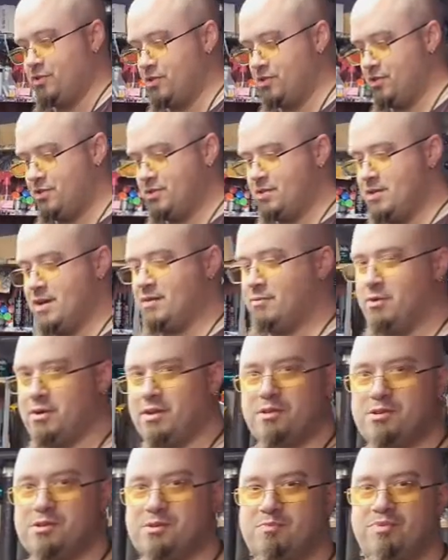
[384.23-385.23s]
And it's like one of
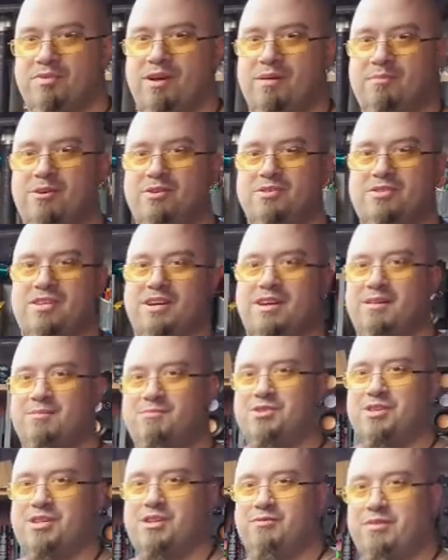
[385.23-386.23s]
those plumbers that
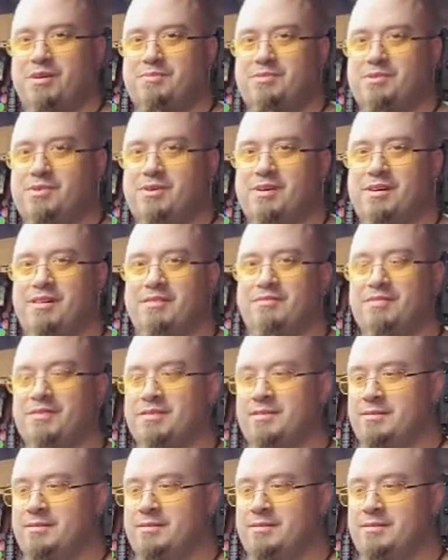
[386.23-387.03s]
comes in and rips you off.